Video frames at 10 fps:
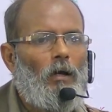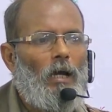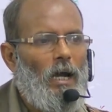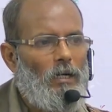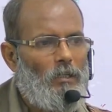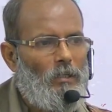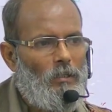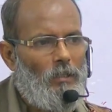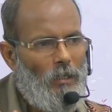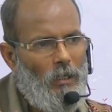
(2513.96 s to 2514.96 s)
acts as
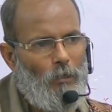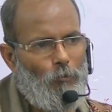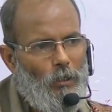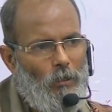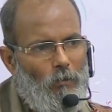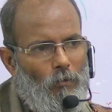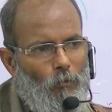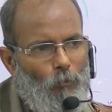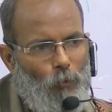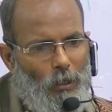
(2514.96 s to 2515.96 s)
a single unit
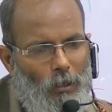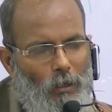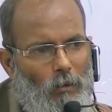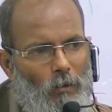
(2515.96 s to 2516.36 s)
when the